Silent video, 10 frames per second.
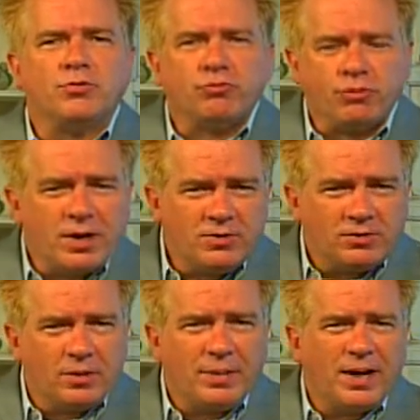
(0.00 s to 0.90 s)

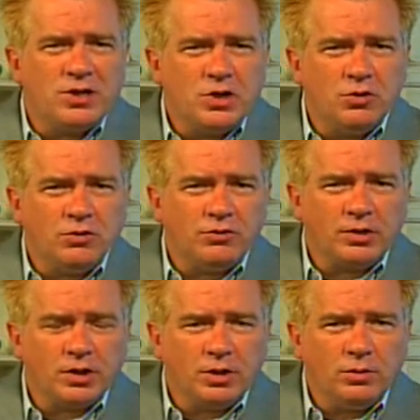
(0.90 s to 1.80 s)
crazy about years
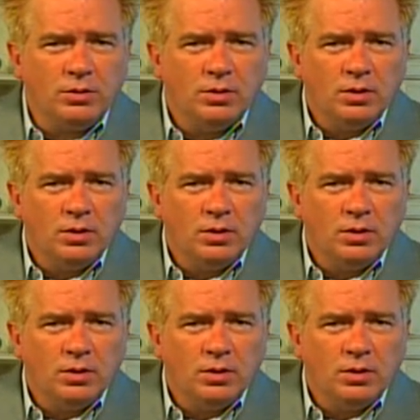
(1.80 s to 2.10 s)
ago,